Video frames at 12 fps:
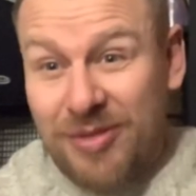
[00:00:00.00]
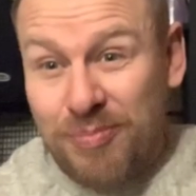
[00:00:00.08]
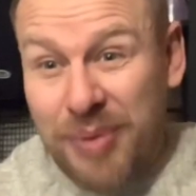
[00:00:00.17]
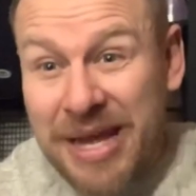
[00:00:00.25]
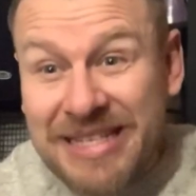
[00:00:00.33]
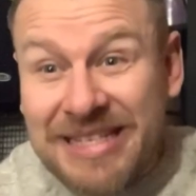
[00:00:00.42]

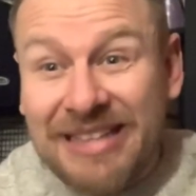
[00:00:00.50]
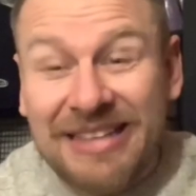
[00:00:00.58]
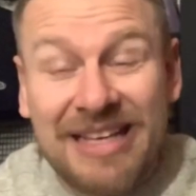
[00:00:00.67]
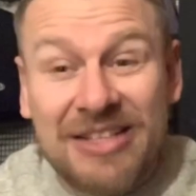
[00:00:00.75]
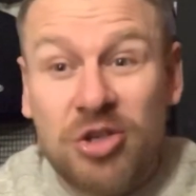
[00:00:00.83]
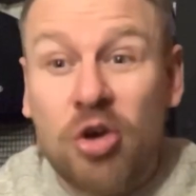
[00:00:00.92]

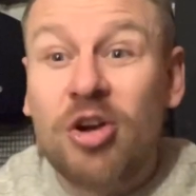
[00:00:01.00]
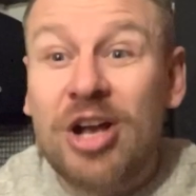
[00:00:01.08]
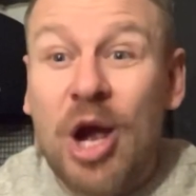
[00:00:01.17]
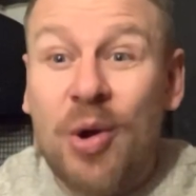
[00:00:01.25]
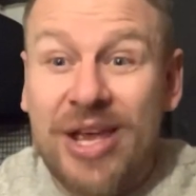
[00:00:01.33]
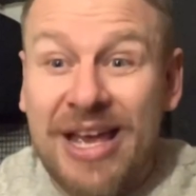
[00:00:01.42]
basically
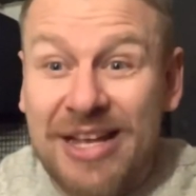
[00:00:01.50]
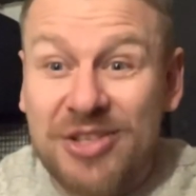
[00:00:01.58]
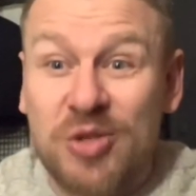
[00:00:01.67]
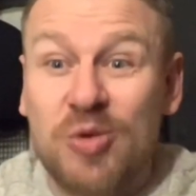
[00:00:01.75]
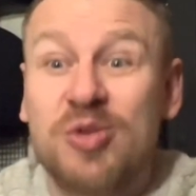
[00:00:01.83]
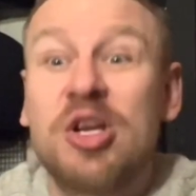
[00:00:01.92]
Tokugawa
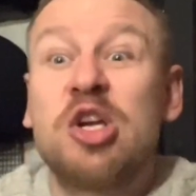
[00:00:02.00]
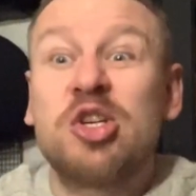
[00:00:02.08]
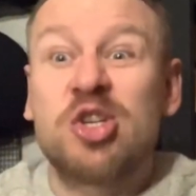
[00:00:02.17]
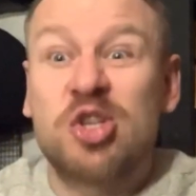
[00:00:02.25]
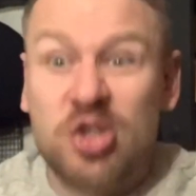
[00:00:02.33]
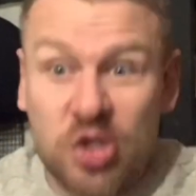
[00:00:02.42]
Ieyasu's
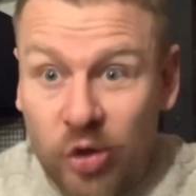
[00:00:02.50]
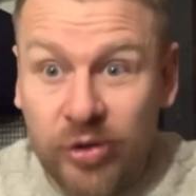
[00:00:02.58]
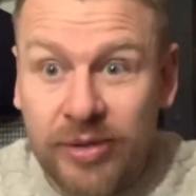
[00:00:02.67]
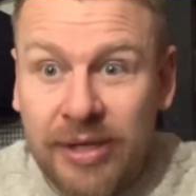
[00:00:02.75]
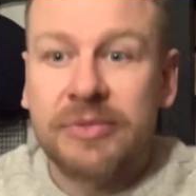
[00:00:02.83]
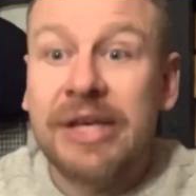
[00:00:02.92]
son.
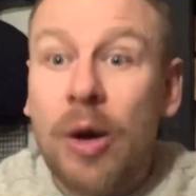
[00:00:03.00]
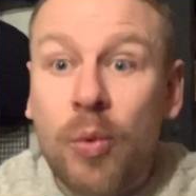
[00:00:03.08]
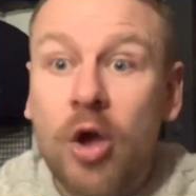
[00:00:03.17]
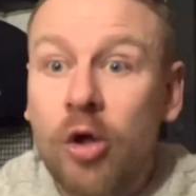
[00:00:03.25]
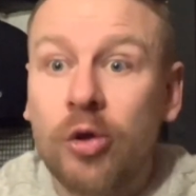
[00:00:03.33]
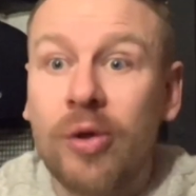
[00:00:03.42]
Now we
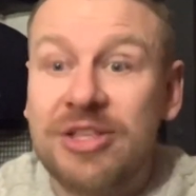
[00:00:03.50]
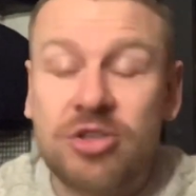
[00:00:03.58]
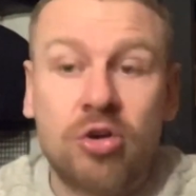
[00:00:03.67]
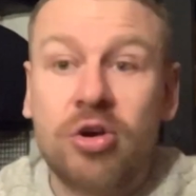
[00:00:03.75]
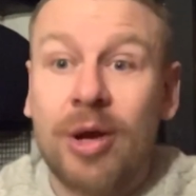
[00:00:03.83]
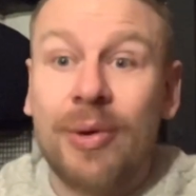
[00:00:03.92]
all know that
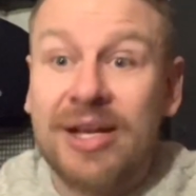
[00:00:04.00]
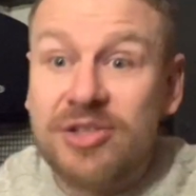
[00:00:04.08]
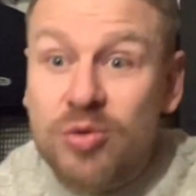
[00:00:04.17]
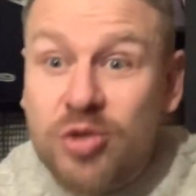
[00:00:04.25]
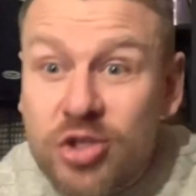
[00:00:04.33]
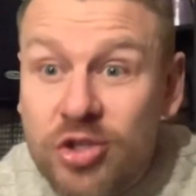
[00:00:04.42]
Tokugawa
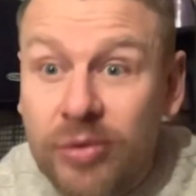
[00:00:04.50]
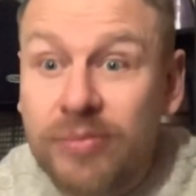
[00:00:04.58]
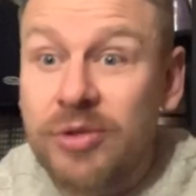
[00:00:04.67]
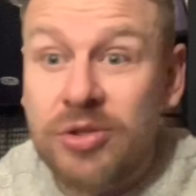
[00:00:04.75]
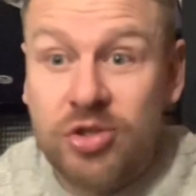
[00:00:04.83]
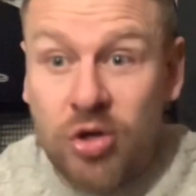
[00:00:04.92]
Ieyasu's son,
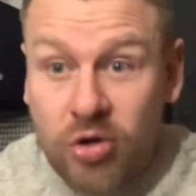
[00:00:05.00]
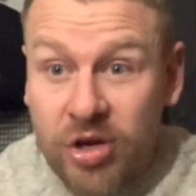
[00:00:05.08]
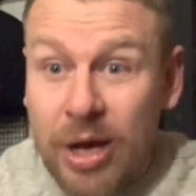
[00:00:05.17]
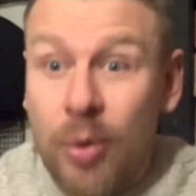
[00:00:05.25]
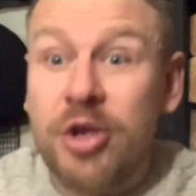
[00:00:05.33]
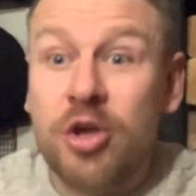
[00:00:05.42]

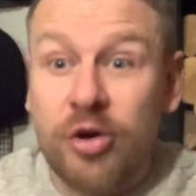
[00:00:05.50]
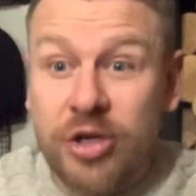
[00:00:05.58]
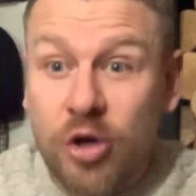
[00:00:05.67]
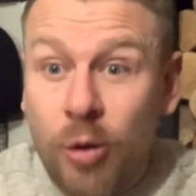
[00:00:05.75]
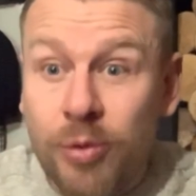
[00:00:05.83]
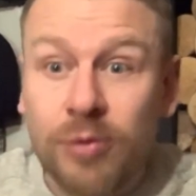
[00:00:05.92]
Tokugawa
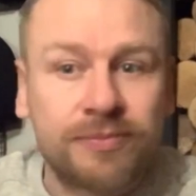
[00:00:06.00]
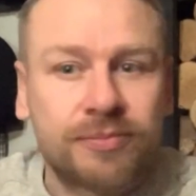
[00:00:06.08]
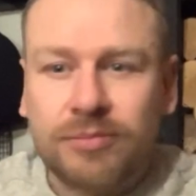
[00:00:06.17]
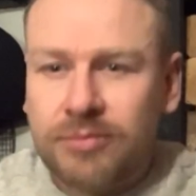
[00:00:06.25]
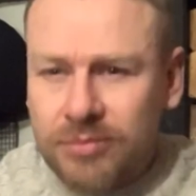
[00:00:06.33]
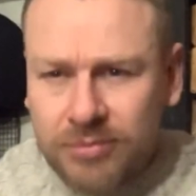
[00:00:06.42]
Yorinobu,
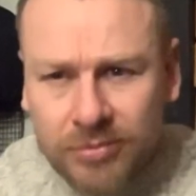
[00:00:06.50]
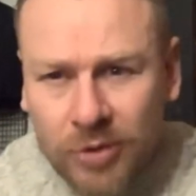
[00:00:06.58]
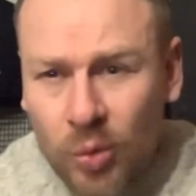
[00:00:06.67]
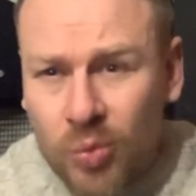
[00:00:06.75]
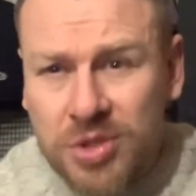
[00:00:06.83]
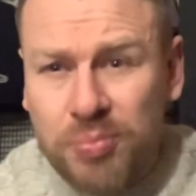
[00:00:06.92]

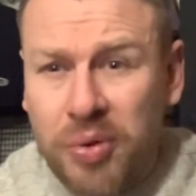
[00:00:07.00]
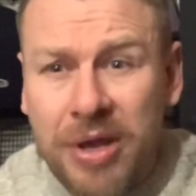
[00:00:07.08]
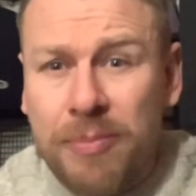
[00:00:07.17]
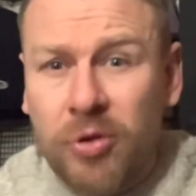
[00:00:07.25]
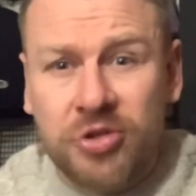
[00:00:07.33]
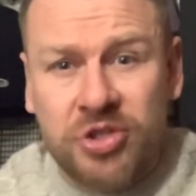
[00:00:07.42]
was pretty
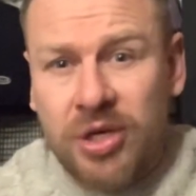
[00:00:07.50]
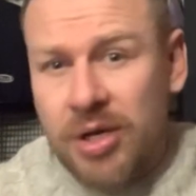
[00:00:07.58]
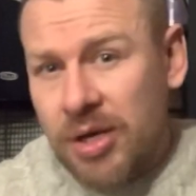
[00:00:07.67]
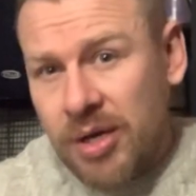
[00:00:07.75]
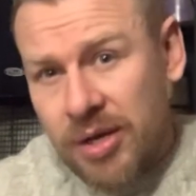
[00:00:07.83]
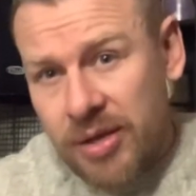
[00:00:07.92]
much
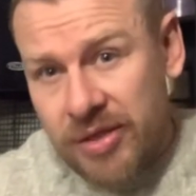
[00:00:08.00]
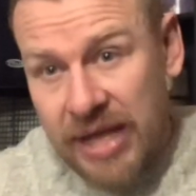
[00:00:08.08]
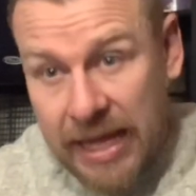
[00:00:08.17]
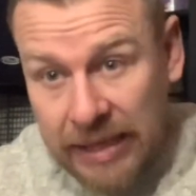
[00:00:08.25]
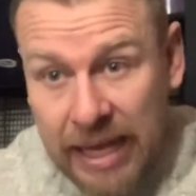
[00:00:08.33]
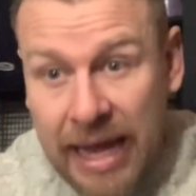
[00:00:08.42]

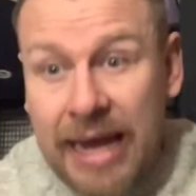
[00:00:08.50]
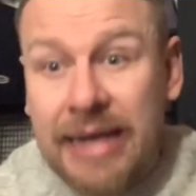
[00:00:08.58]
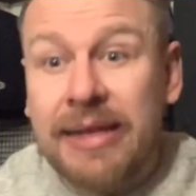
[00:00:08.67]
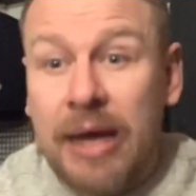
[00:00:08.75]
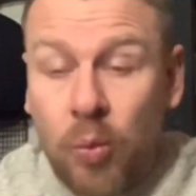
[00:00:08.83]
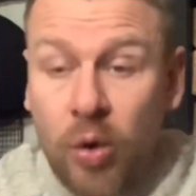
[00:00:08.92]
that
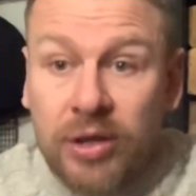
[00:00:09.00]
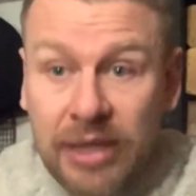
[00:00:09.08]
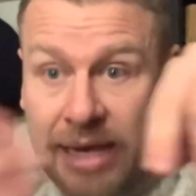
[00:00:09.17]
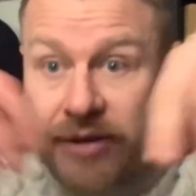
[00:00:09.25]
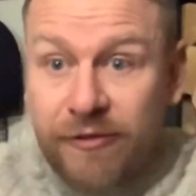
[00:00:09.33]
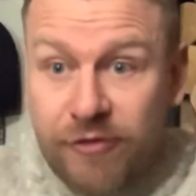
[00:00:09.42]
line, that one
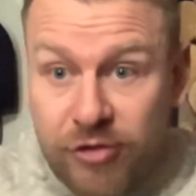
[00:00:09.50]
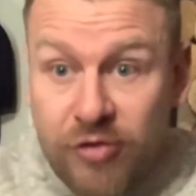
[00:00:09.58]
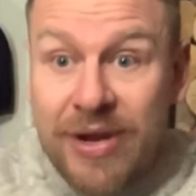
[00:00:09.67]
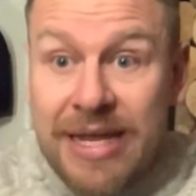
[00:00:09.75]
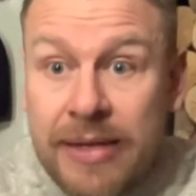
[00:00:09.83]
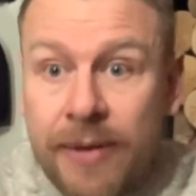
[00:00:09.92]
line of
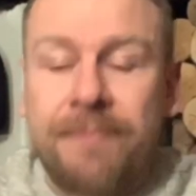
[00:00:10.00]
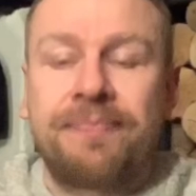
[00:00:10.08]
three